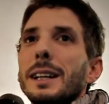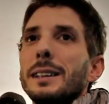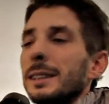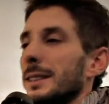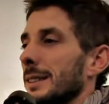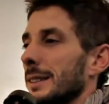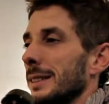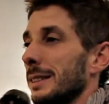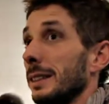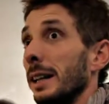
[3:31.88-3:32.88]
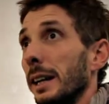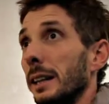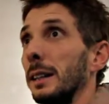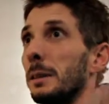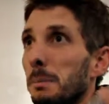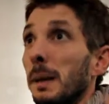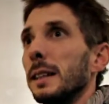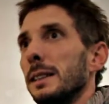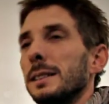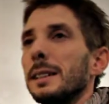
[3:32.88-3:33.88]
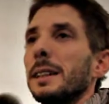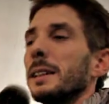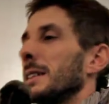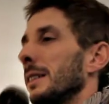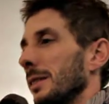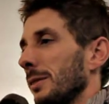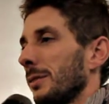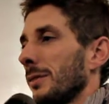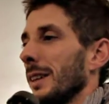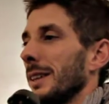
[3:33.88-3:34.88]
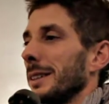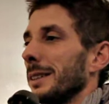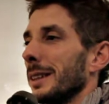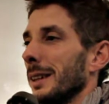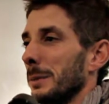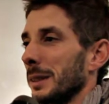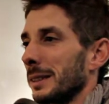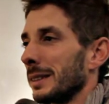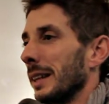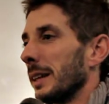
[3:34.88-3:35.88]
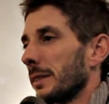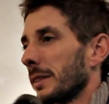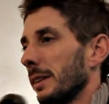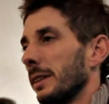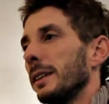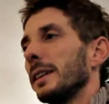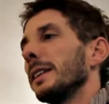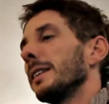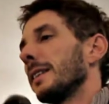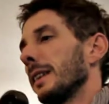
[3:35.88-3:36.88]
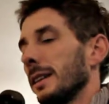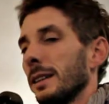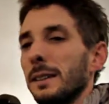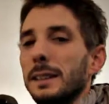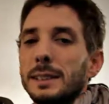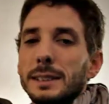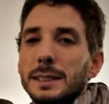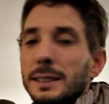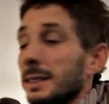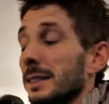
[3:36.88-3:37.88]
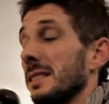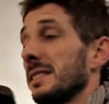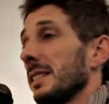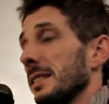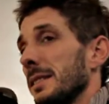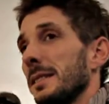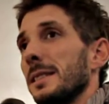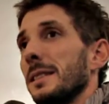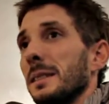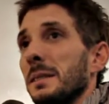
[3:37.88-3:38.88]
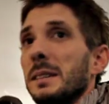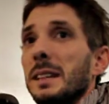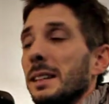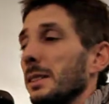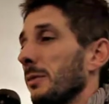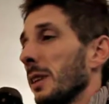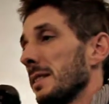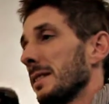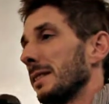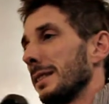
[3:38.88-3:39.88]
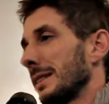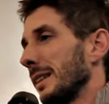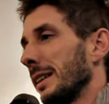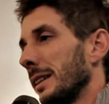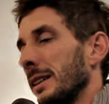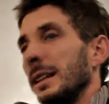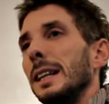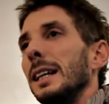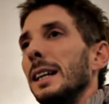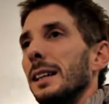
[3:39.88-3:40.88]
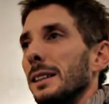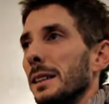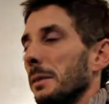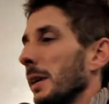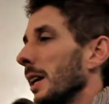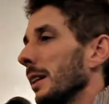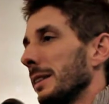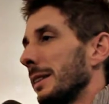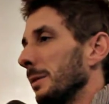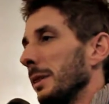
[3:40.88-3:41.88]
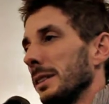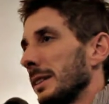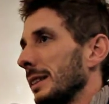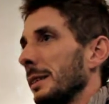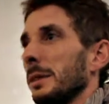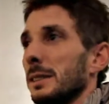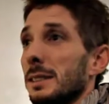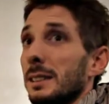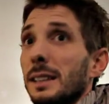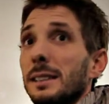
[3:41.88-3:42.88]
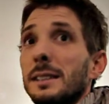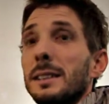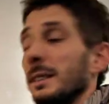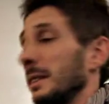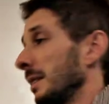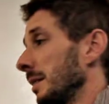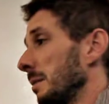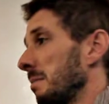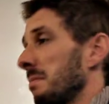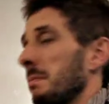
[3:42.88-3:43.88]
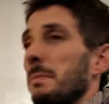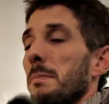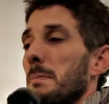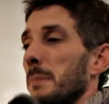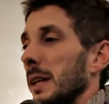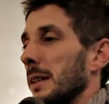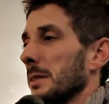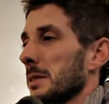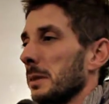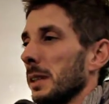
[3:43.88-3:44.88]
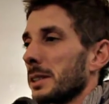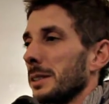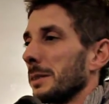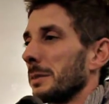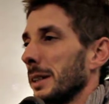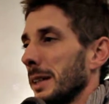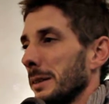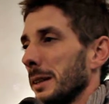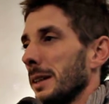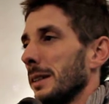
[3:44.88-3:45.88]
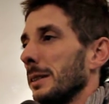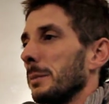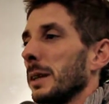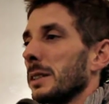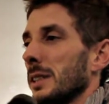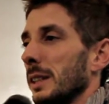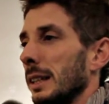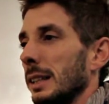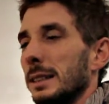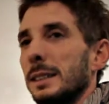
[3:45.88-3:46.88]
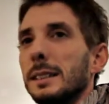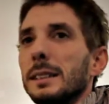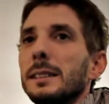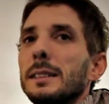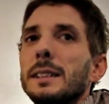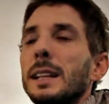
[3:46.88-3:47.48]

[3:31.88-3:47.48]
this desire, my desire of uninhabited nature and uh, is, it's, it's just this uh, kind of Western desire. Uh, the reality was that there was uh, a big construction already going on by Chinese uh,